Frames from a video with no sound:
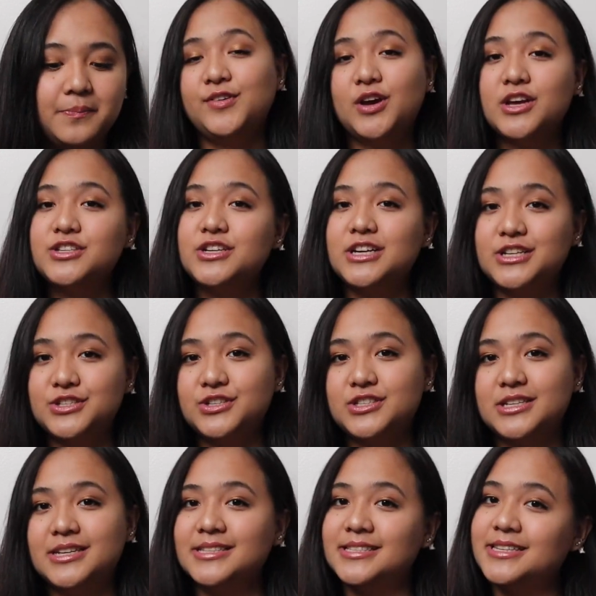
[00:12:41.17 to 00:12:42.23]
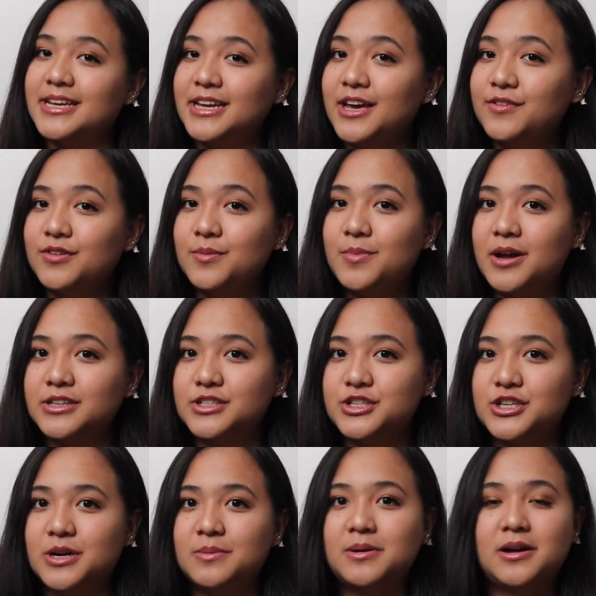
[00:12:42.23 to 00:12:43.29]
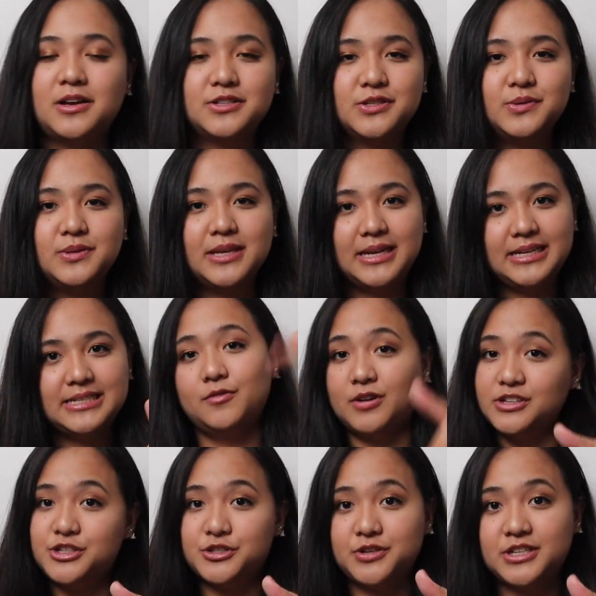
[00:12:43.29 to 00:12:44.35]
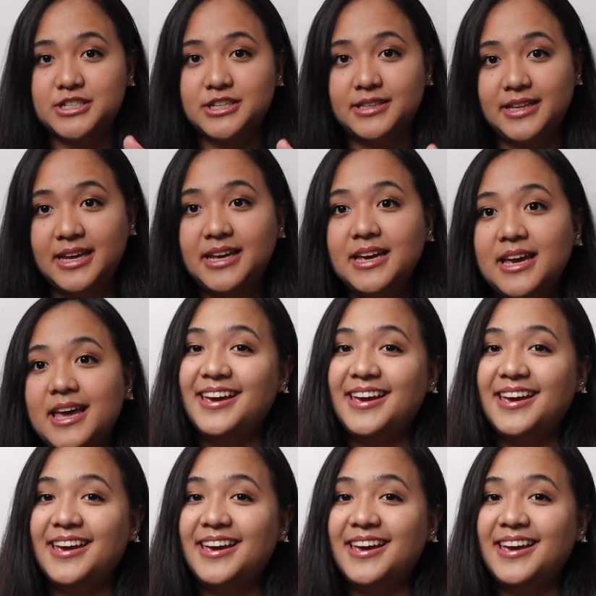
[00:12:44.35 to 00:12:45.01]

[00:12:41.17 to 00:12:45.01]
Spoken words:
If you guys are interested in signing up for Boxycharm, I'll also link a registration link.